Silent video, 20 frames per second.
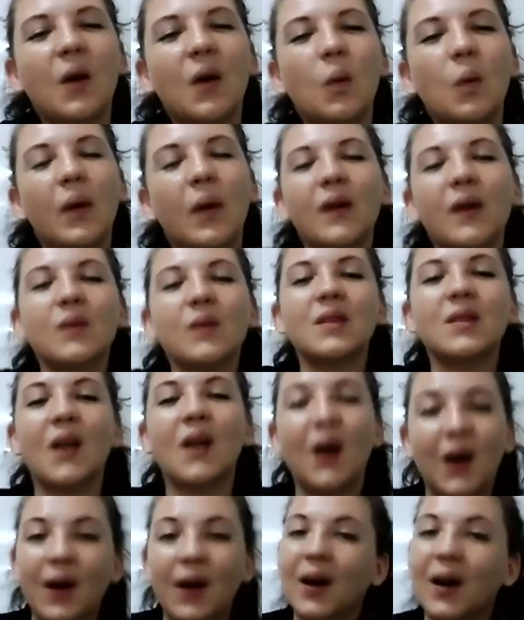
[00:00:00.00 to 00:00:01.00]
We use
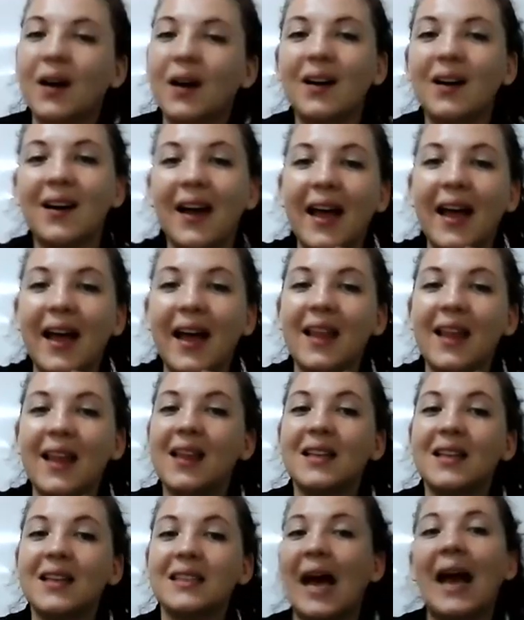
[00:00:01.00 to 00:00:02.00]
her in the
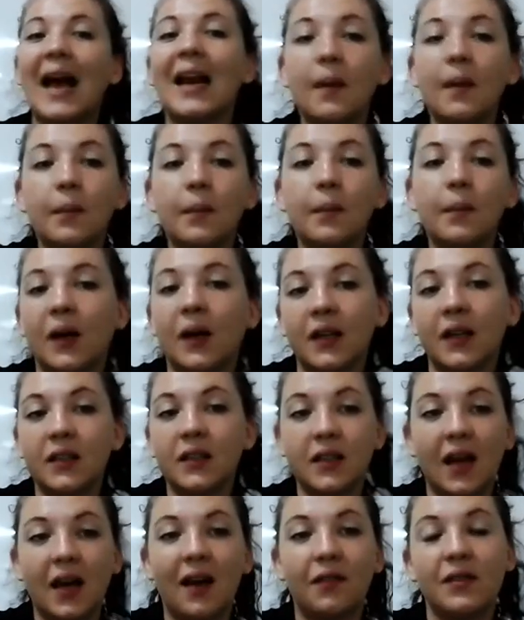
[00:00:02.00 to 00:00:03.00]
telling part
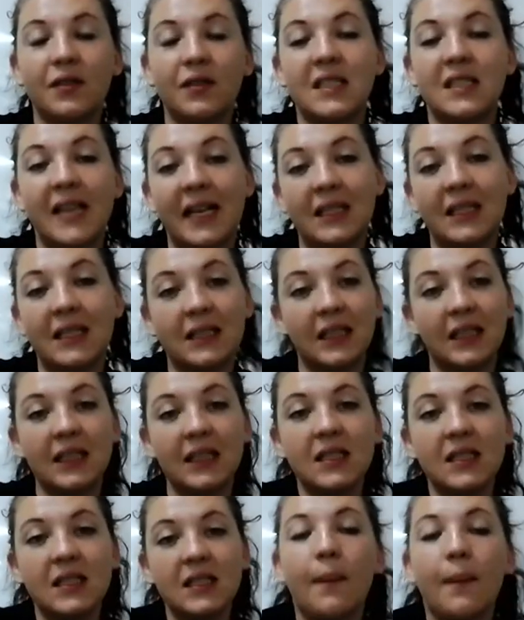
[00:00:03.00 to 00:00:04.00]
of a
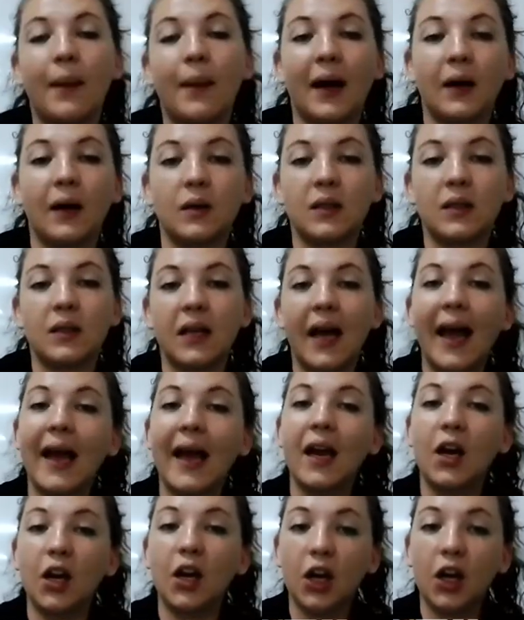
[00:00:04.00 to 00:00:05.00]
sentence about
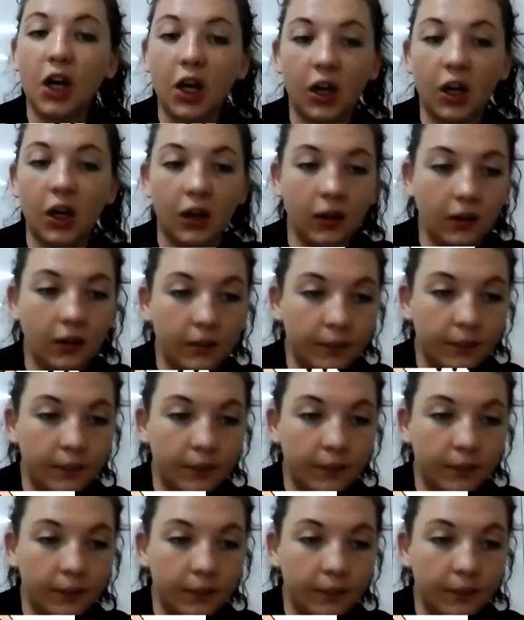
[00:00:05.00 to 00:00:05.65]
a girl.